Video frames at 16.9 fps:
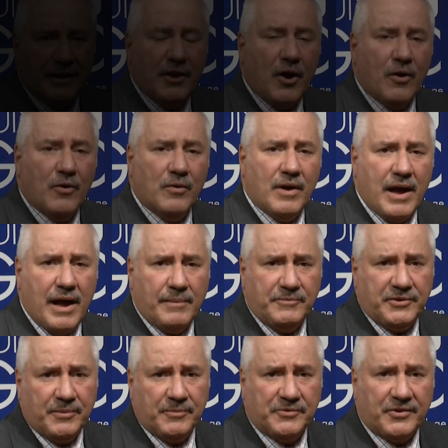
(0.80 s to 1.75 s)
Hello,
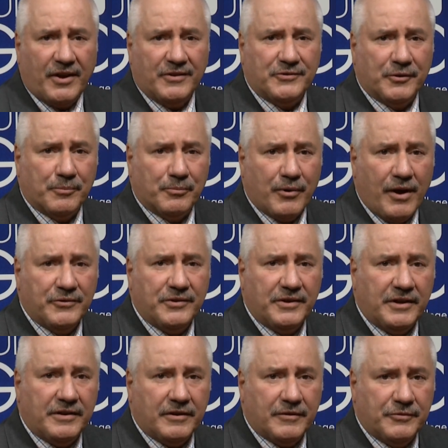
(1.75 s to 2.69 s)
I'm Jim Sunser,
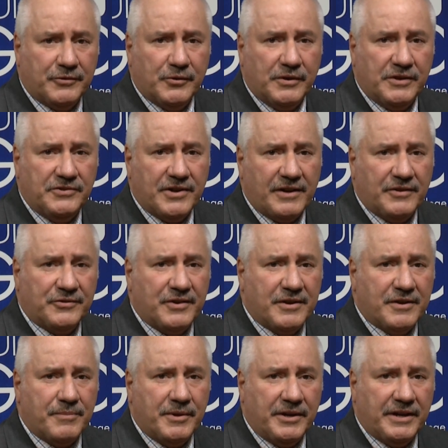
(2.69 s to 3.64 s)
President of SUNY
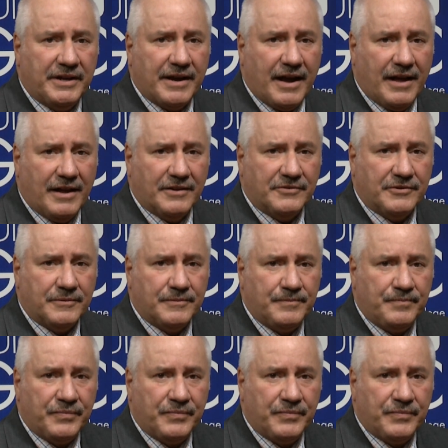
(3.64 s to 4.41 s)
Genesee Community College.